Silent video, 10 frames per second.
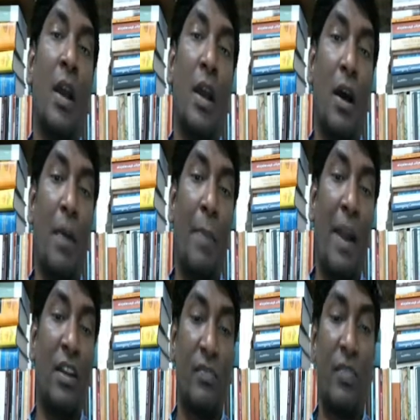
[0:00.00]

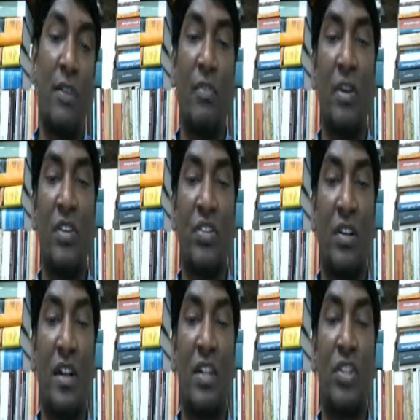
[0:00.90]
packet of information,
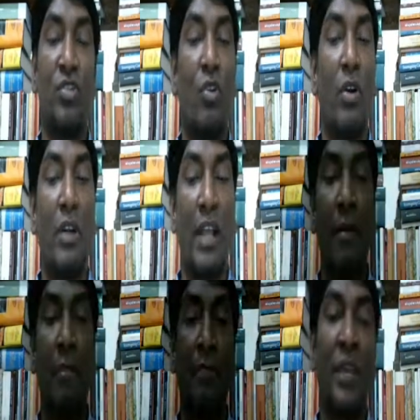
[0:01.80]
that is your aim,